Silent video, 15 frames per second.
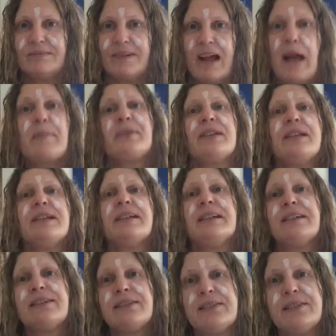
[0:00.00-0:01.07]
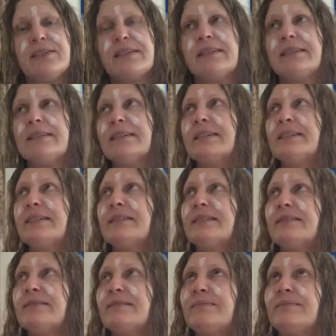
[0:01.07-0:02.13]
upset his
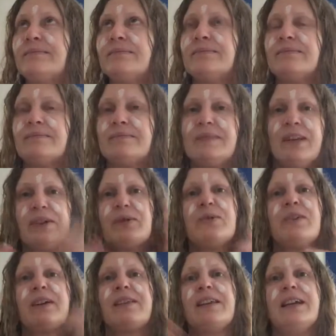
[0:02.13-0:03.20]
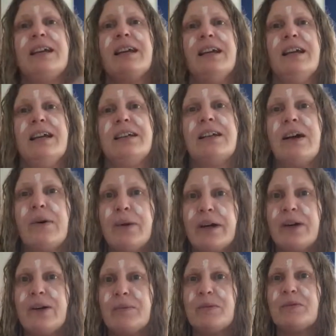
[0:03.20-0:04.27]
little thing that he had going
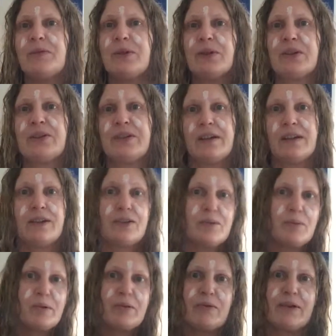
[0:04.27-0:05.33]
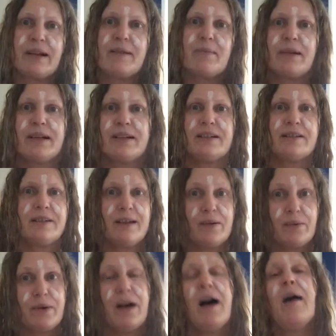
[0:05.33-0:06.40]
on with her, so he was probably really pleased that.
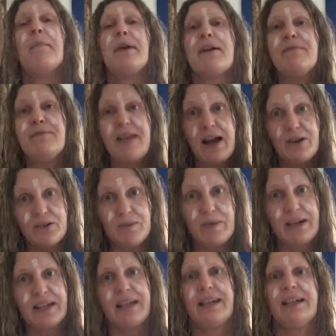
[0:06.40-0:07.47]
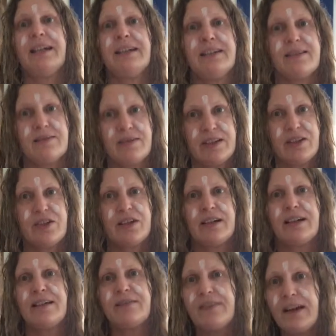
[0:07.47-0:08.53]
But I found my keys. Eventually
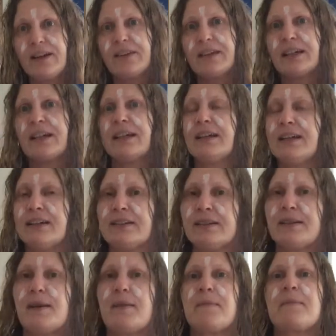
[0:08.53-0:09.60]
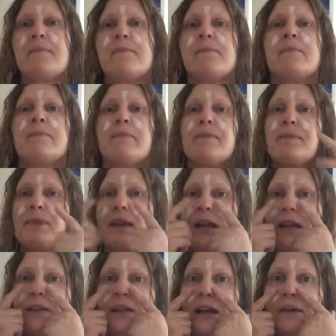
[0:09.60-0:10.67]
I found the keys,
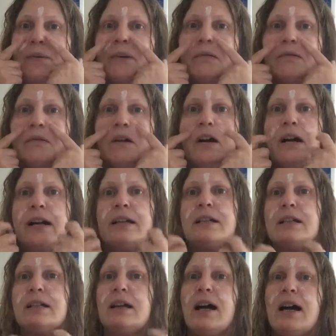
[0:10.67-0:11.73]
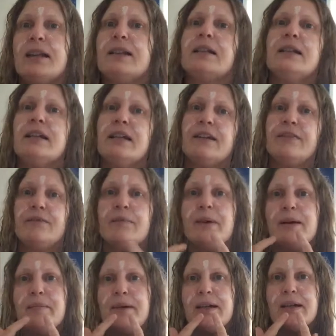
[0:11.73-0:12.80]
and they were right underneath my
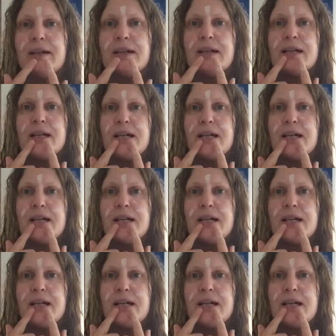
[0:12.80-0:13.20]
bed.